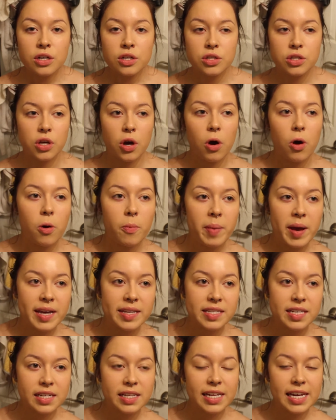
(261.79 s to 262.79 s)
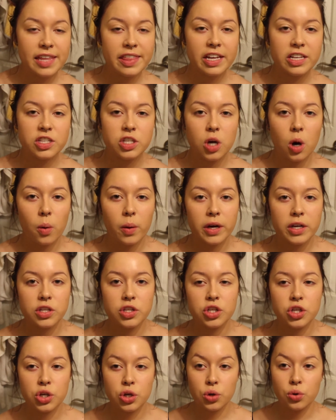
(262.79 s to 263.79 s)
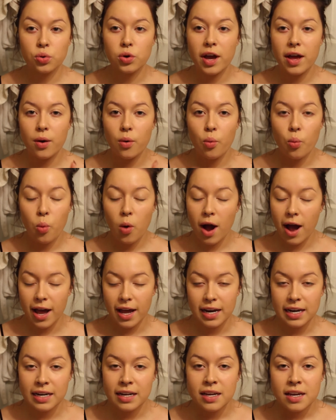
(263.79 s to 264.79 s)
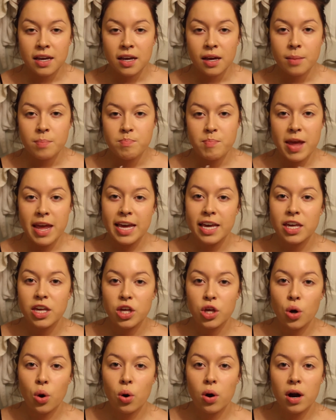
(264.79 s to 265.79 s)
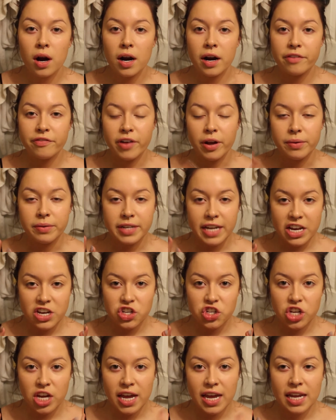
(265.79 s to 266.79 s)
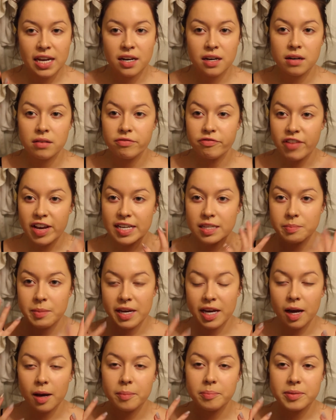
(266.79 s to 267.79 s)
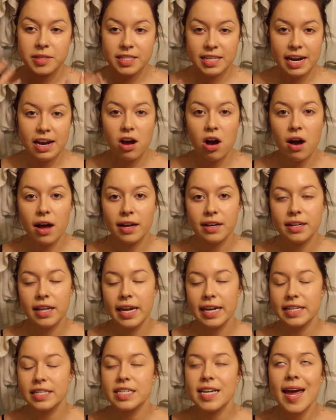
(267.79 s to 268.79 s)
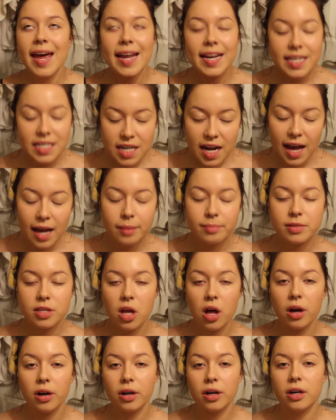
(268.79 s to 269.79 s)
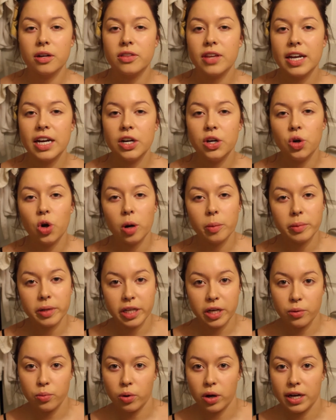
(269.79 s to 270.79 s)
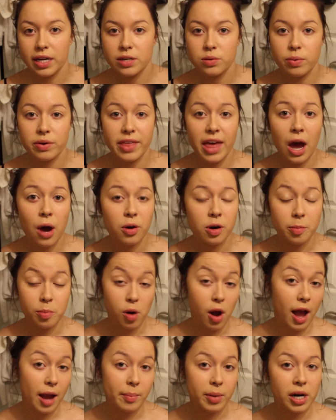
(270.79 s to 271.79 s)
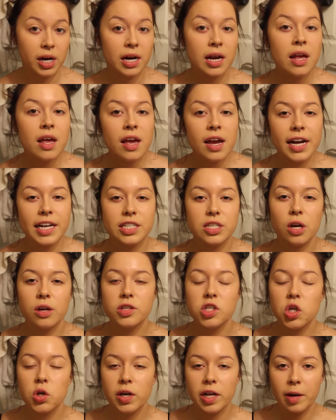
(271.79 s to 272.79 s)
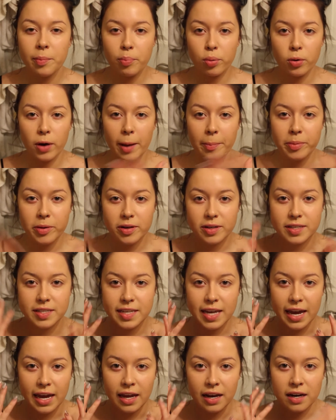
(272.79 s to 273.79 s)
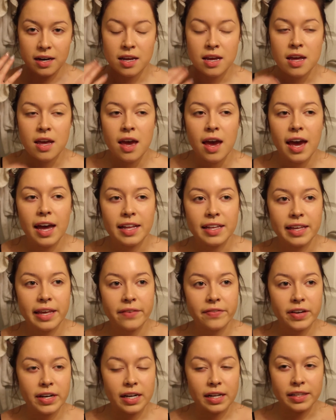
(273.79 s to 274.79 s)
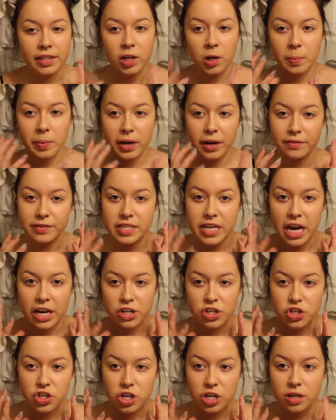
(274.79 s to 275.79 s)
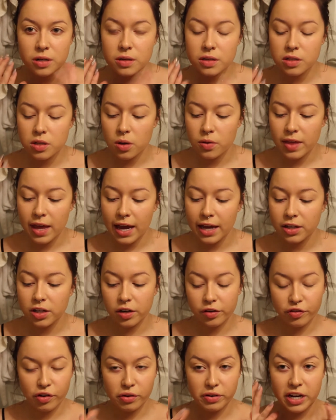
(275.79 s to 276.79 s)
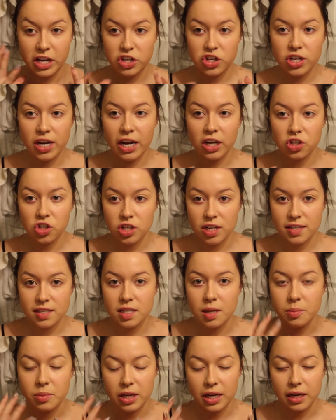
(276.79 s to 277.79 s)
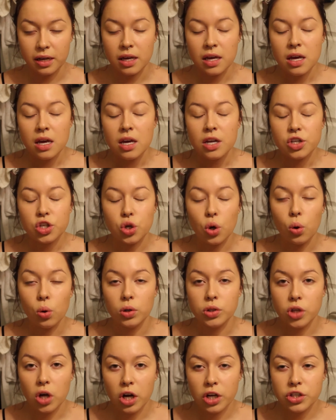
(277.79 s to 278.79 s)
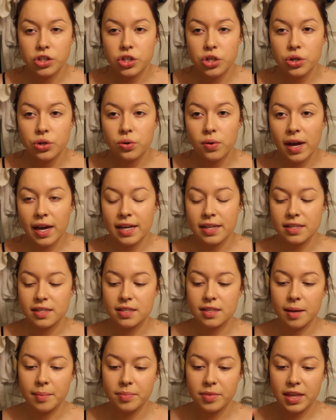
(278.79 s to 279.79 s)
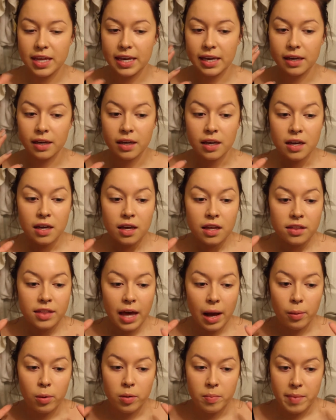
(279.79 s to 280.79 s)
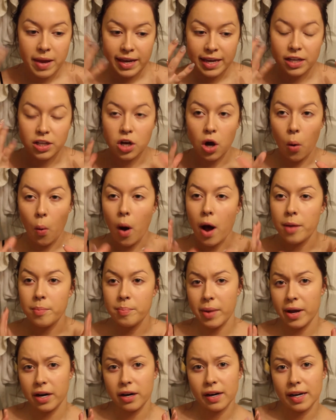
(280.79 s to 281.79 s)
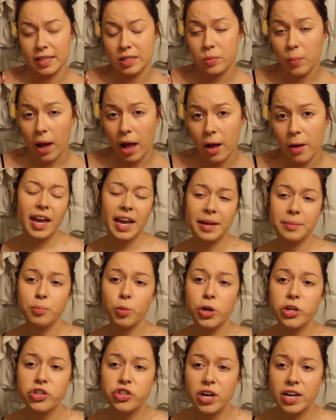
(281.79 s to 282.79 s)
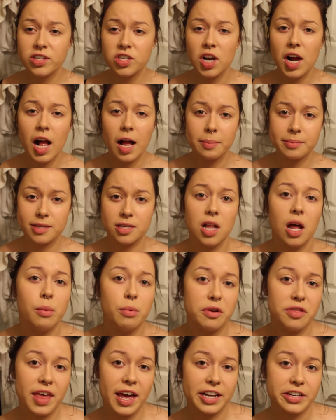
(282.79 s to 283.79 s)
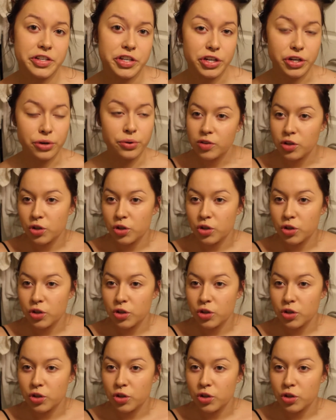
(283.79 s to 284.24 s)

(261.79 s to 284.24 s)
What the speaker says: So basically that's going to, 1, make your foundation face makeup stay on like 10 times longer than it normally would without a primer. It's also going to prep your skin and give it a little bit of texture so that your foundation actually has something to hold on to and something that will make it go on better as well. And moisturizer helps a lot with that too.